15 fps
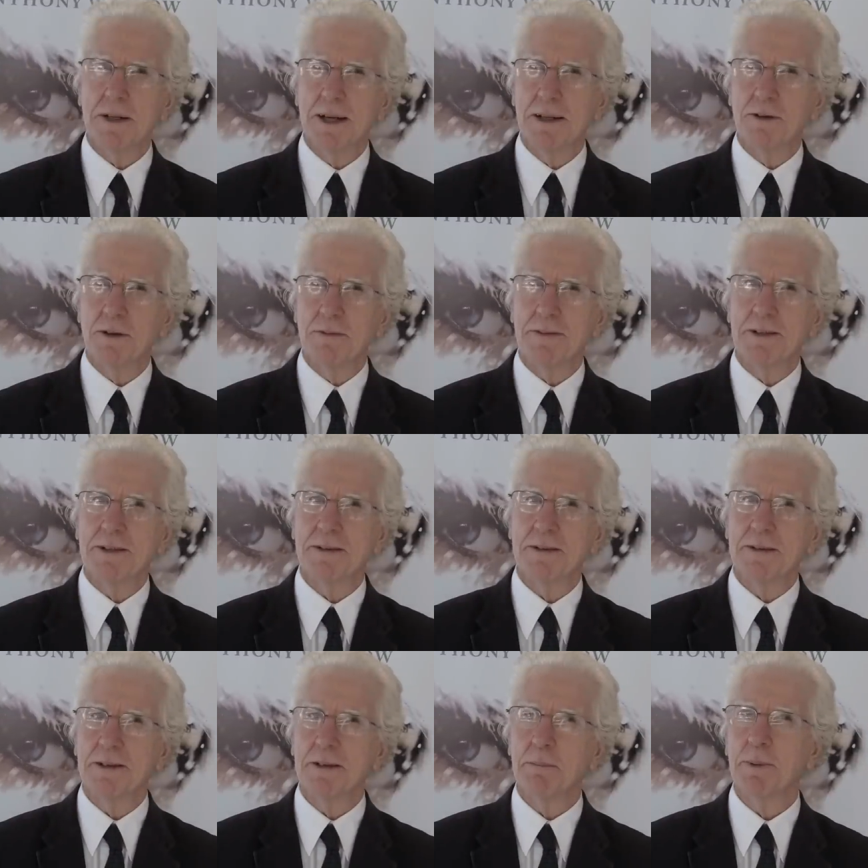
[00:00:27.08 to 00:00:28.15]
start off in
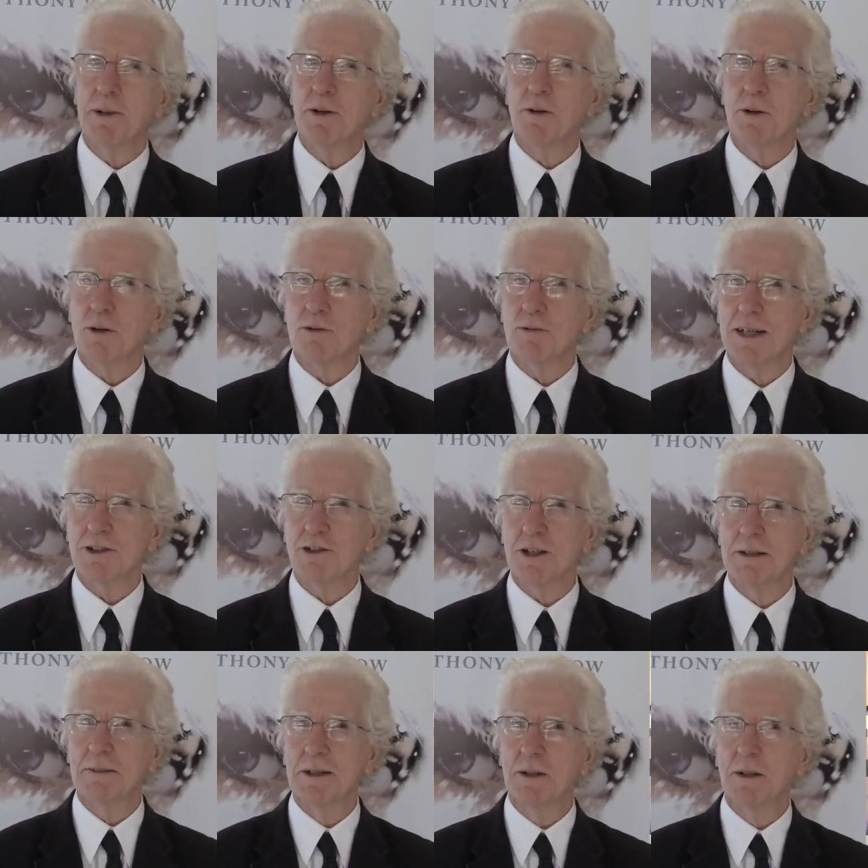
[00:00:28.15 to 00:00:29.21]
Imperial
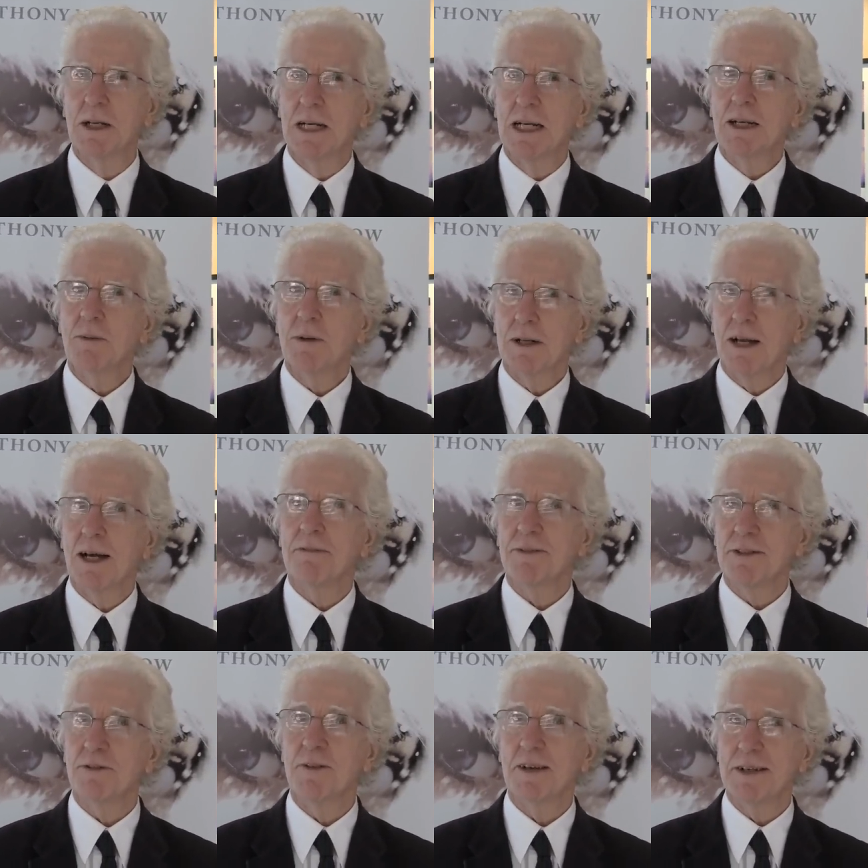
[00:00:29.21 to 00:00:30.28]
Russia, and life
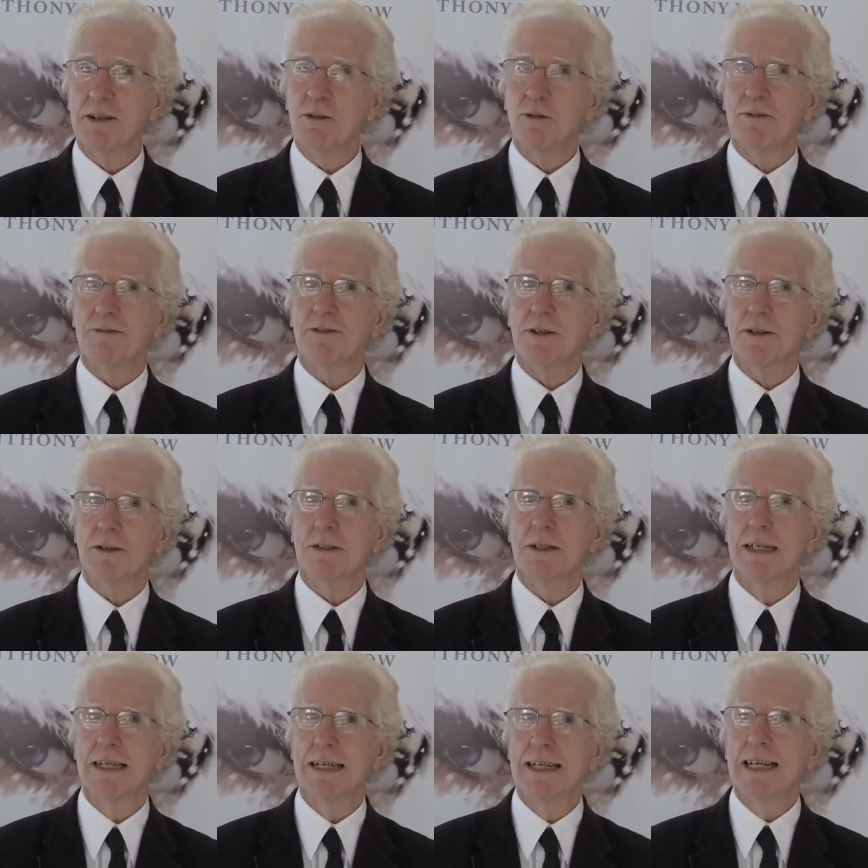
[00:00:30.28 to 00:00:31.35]
is very good for us,
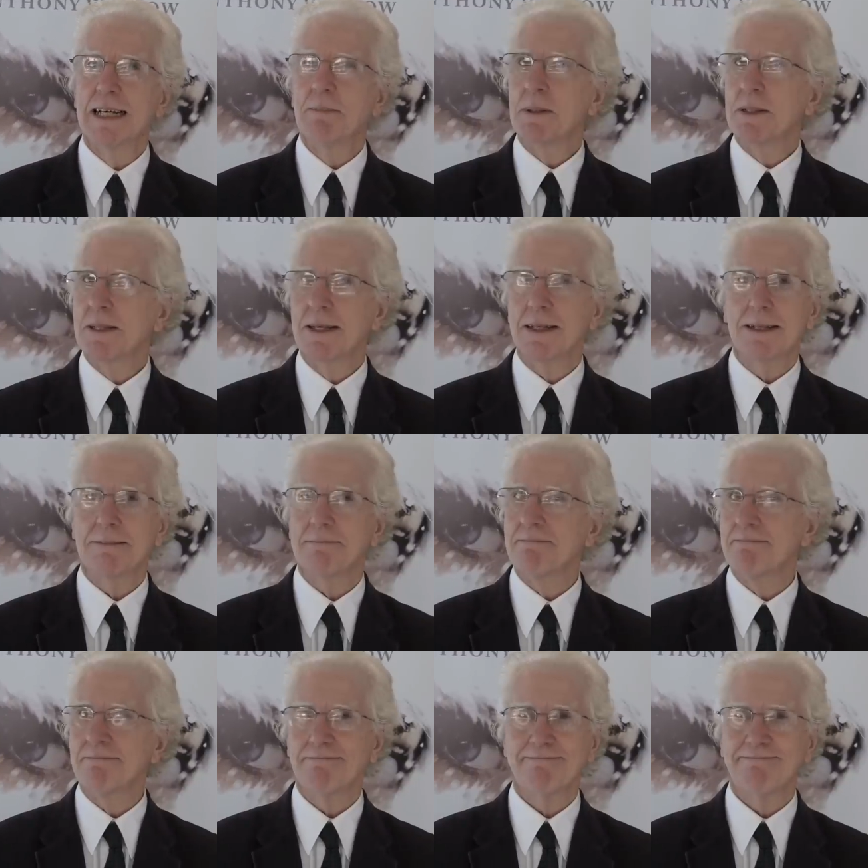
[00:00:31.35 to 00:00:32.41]
but then
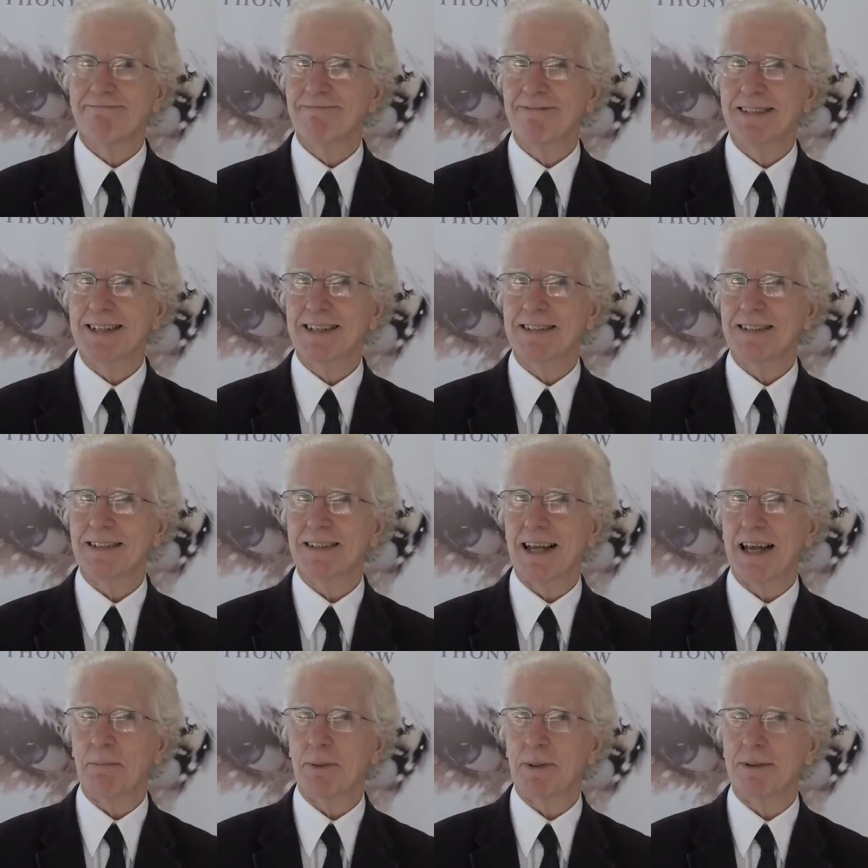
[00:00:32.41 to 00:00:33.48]
things
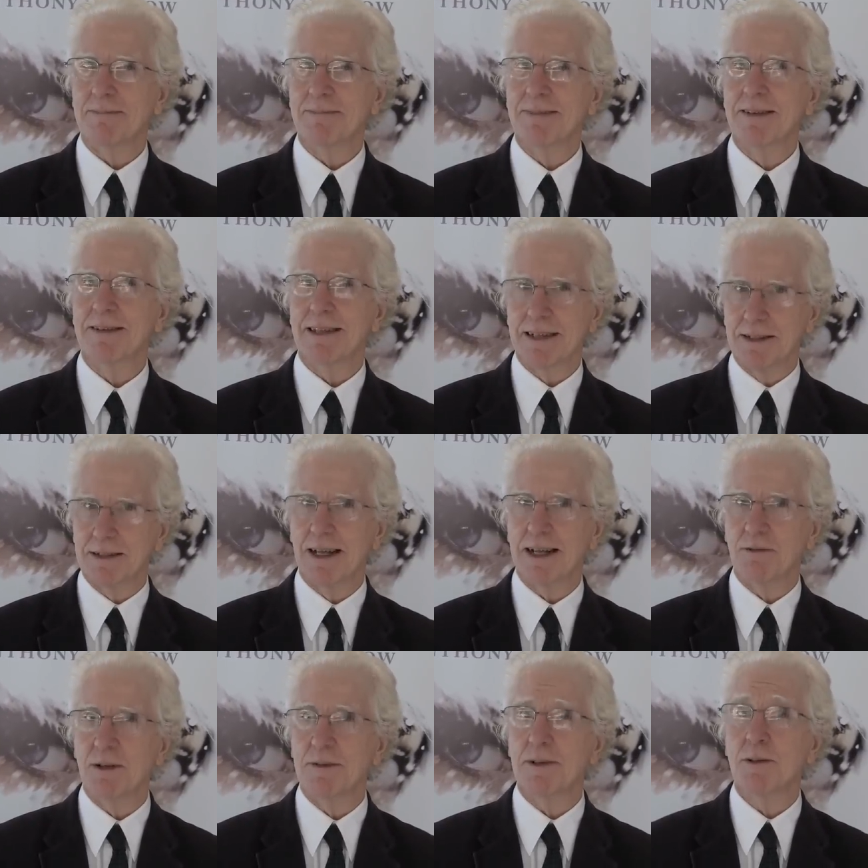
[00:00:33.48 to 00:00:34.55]
happen, things
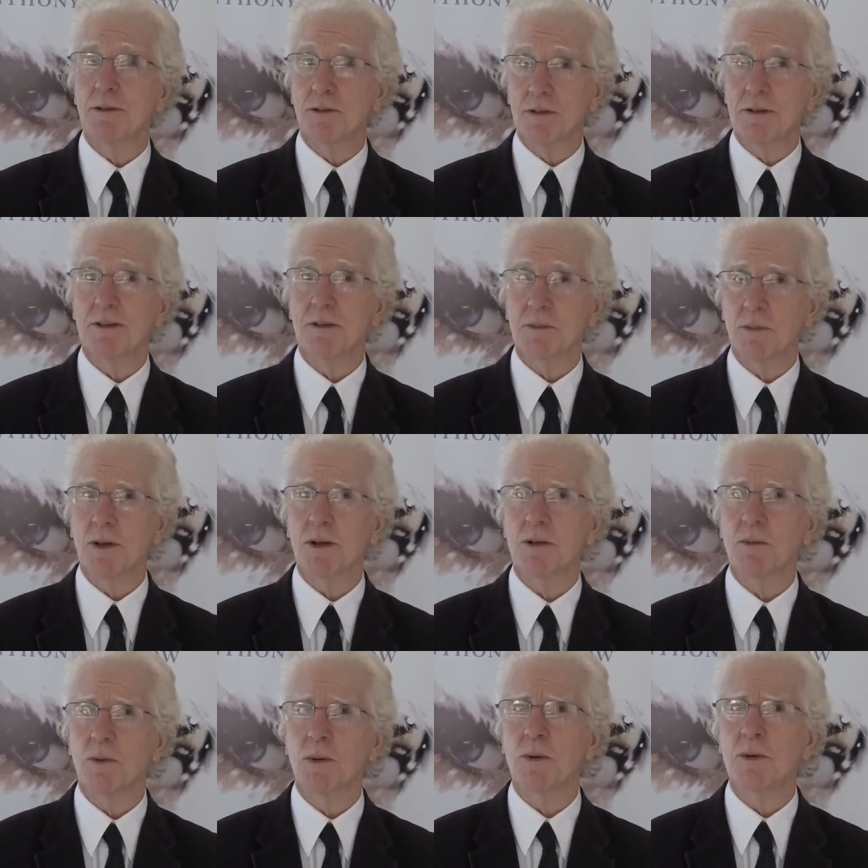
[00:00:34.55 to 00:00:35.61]
like revolutions and
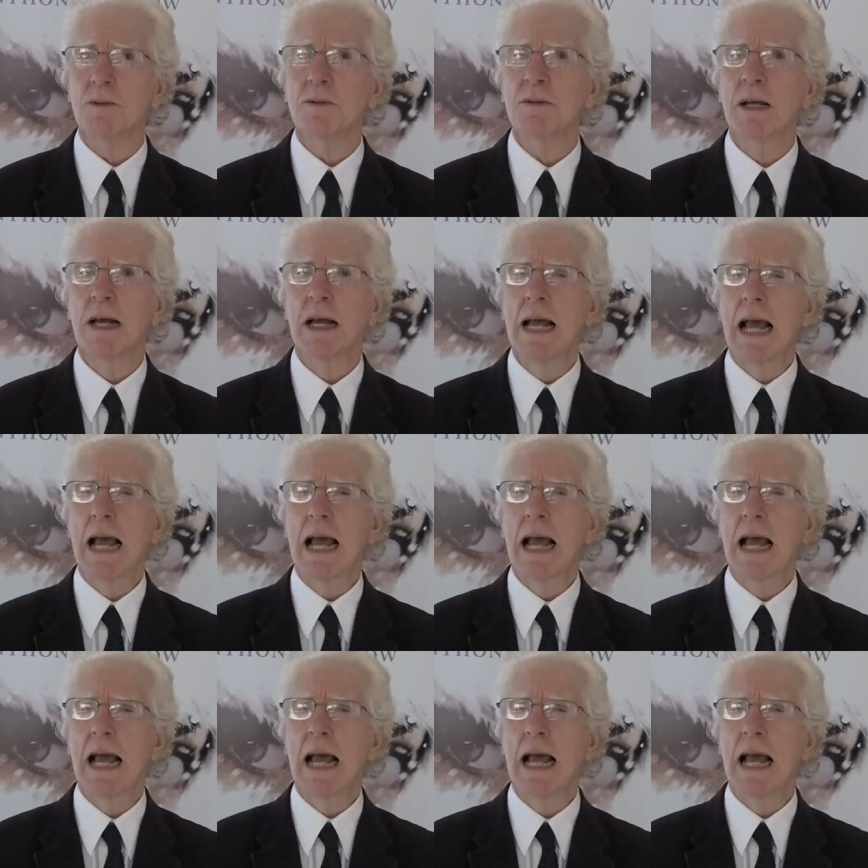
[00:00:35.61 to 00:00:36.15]
world wars,